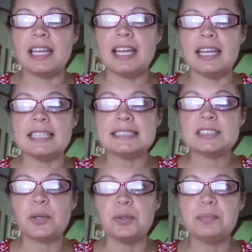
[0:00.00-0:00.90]
as
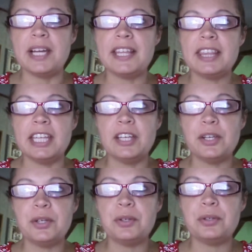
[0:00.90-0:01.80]
told by
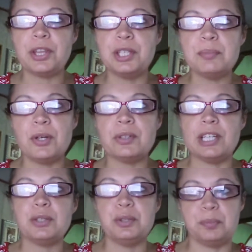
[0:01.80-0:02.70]
Theobald
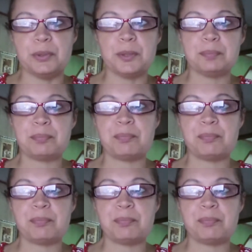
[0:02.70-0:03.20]
and Cooper.